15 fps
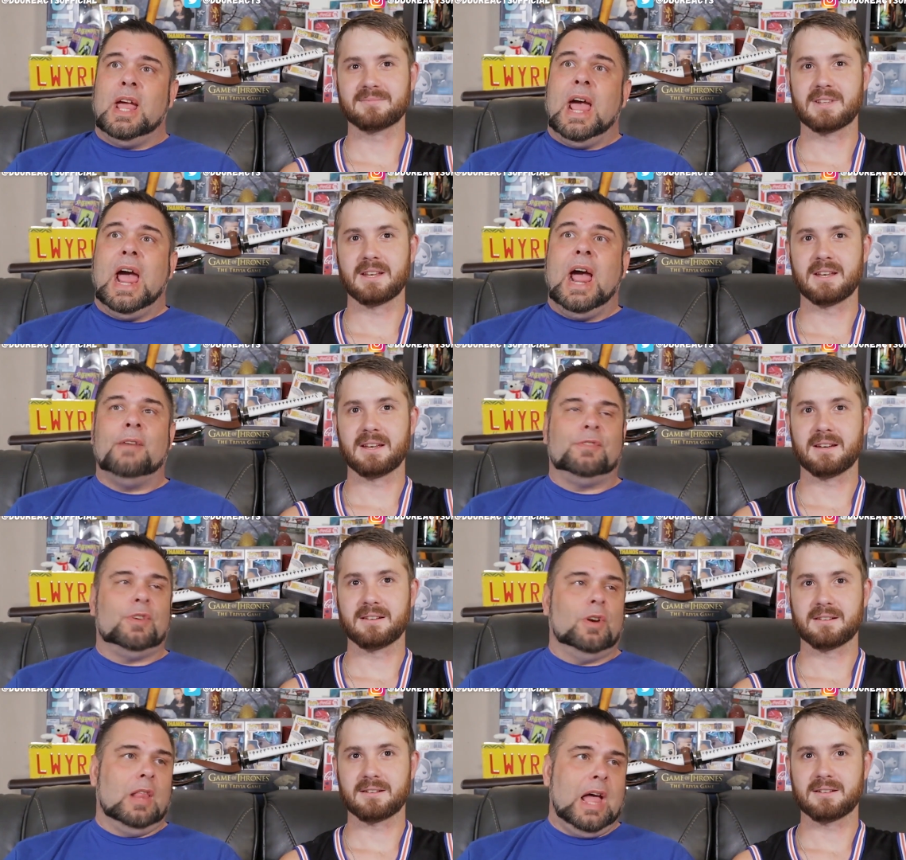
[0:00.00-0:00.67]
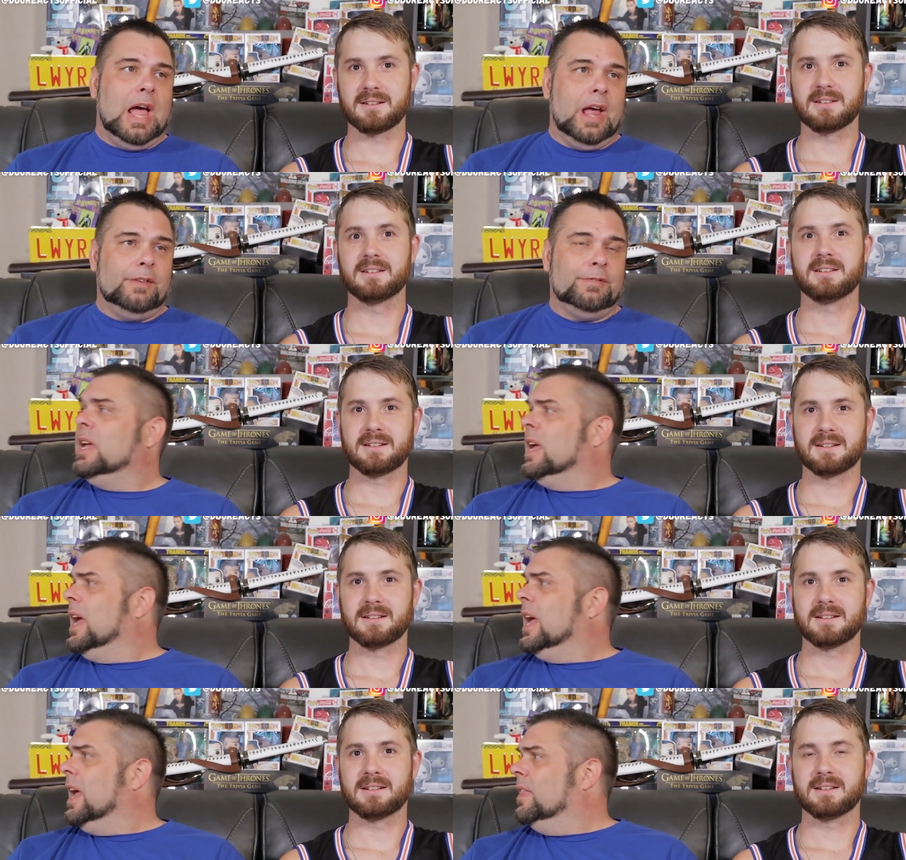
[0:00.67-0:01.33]
Speaker 1: Afterlife.
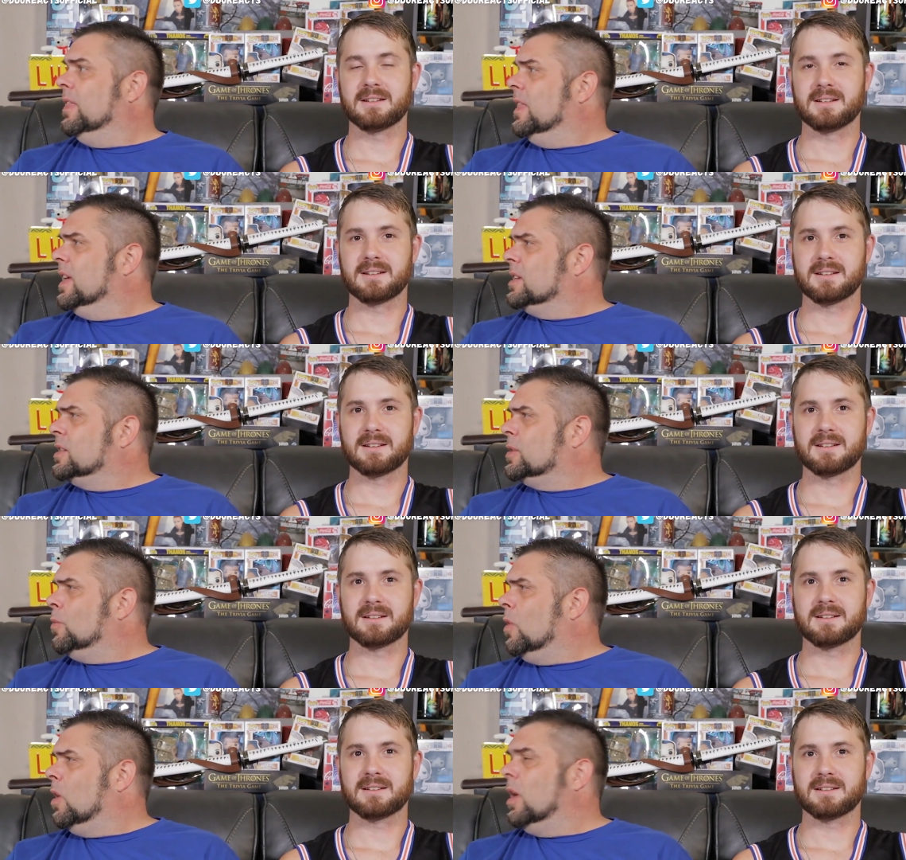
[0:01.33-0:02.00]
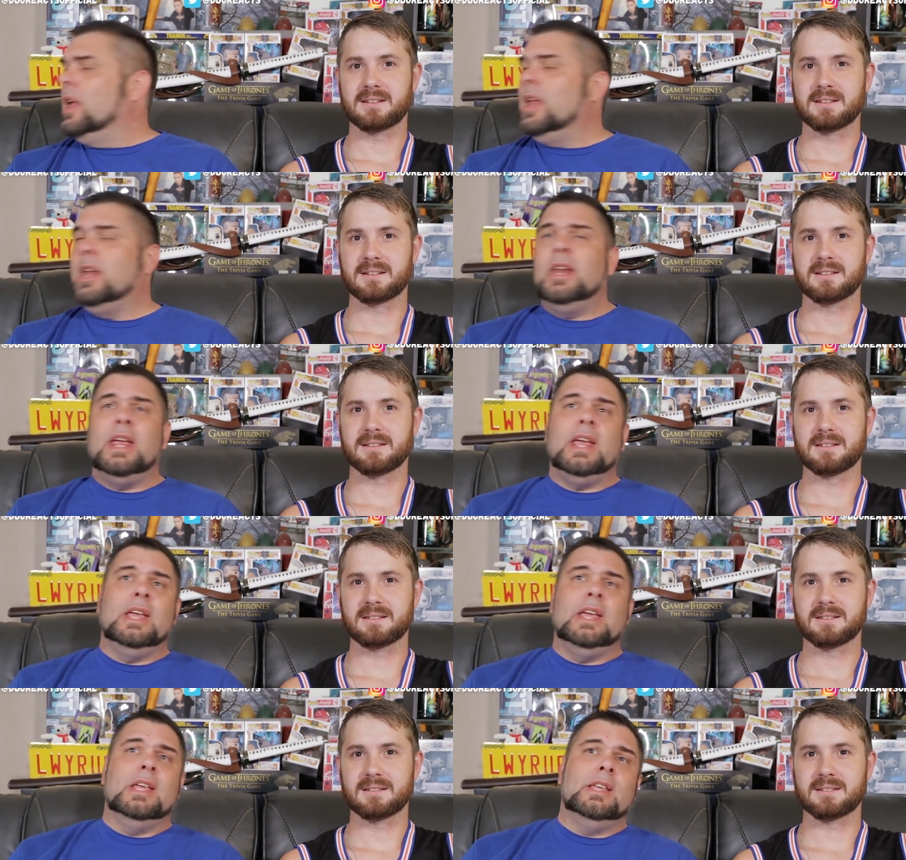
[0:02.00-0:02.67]
And this one
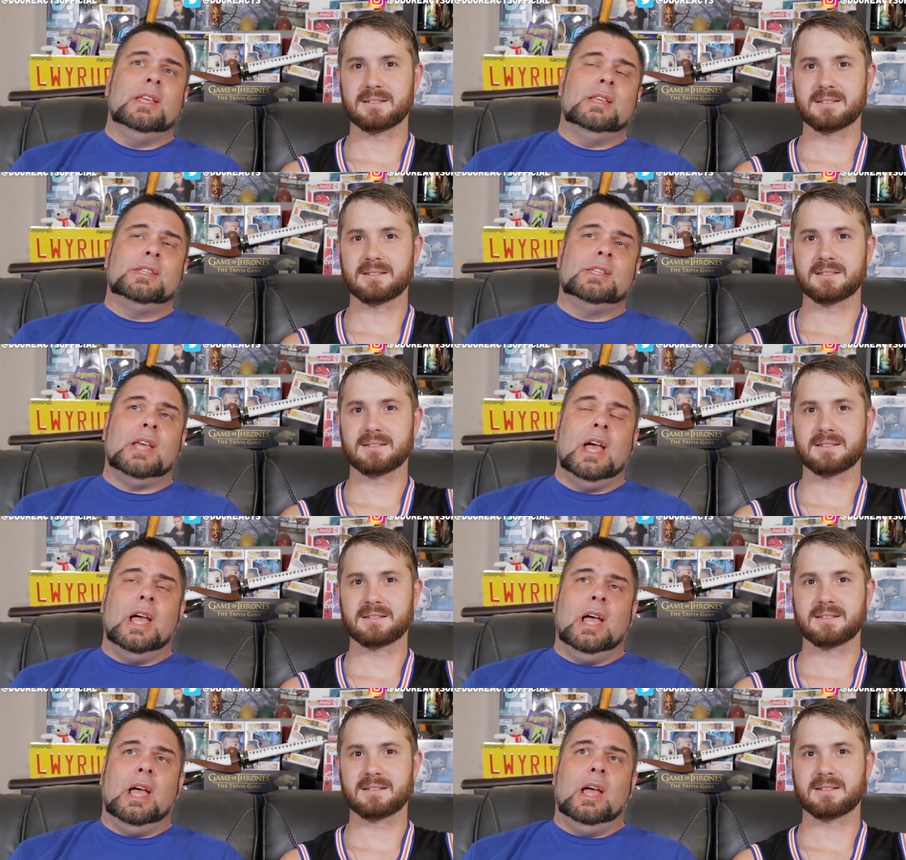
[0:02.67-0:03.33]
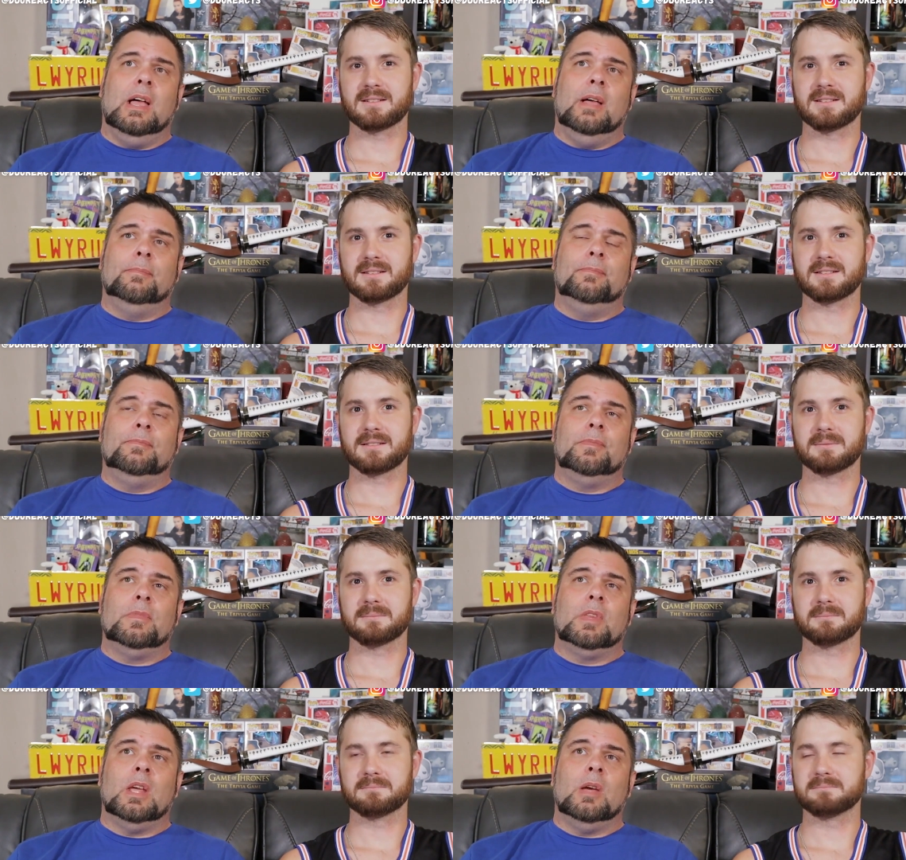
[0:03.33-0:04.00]
is uh,
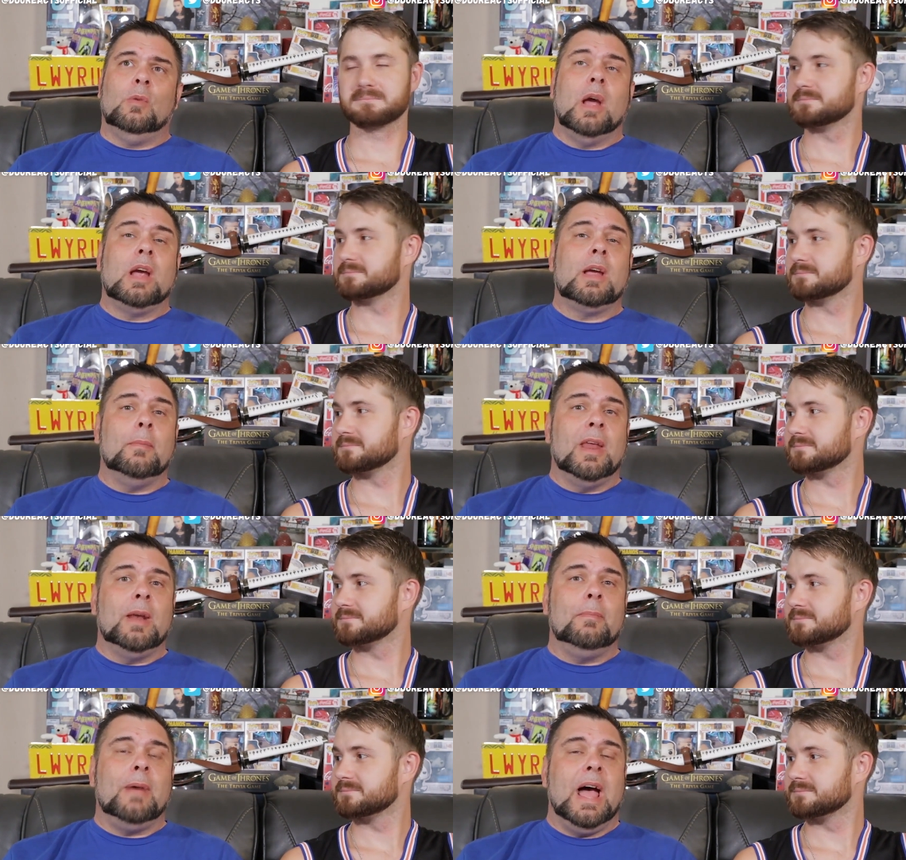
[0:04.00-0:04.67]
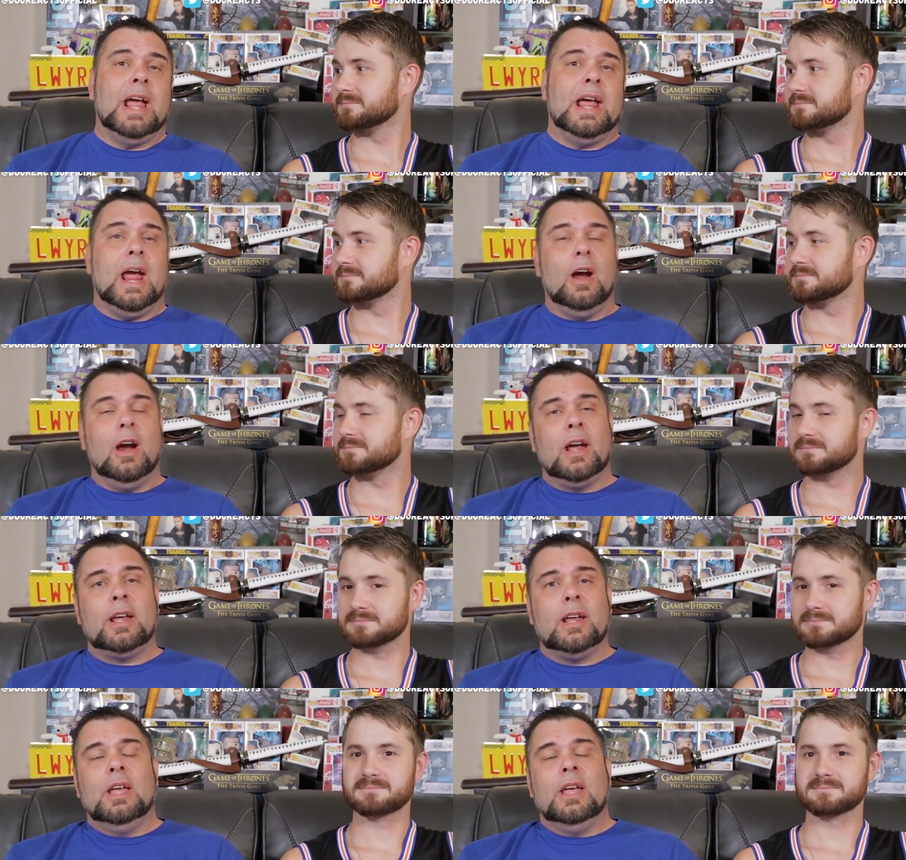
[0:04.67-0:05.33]
recommended by
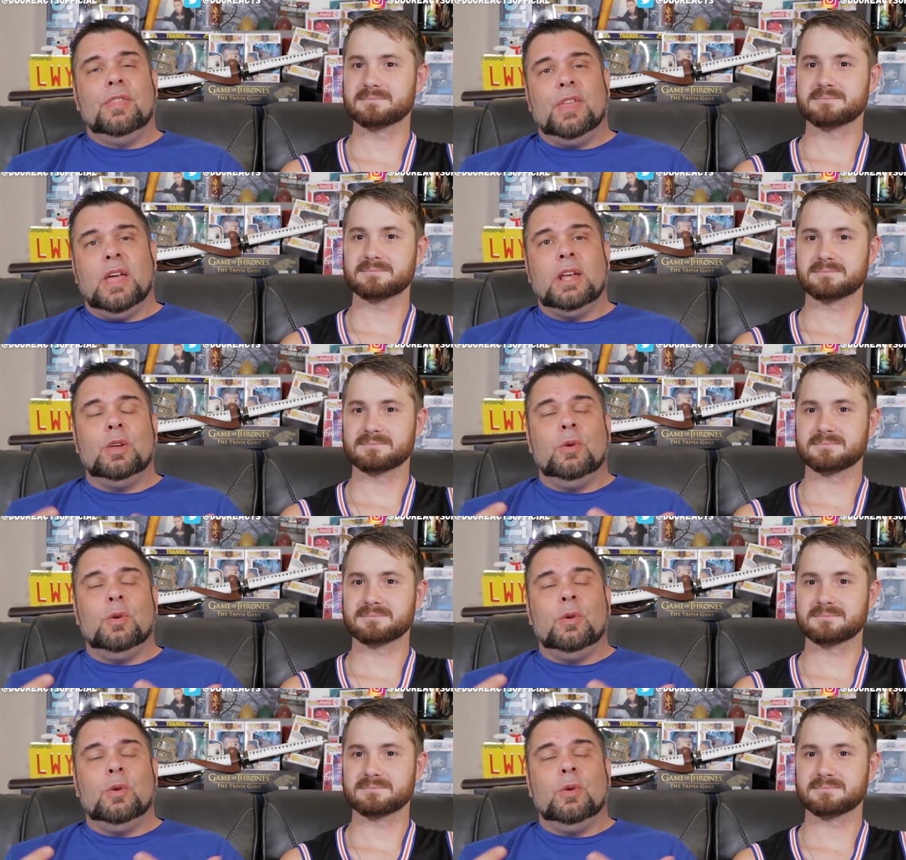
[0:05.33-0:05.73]
Eric. Thank you,